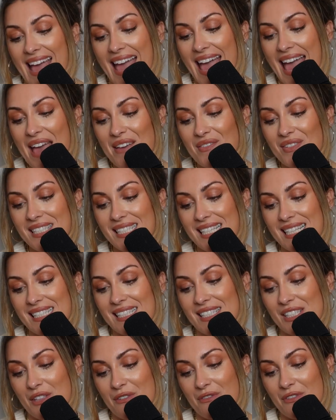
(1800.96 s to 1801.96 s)
Ever
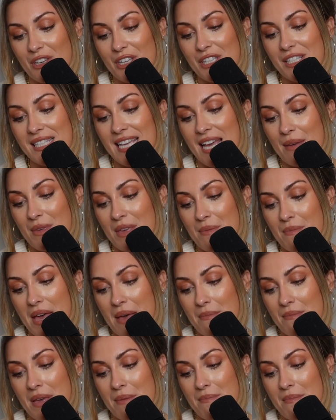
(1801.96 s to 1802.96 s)
since the first time he
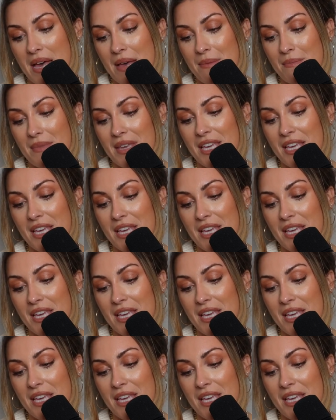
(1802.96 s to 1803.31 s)
met my mum,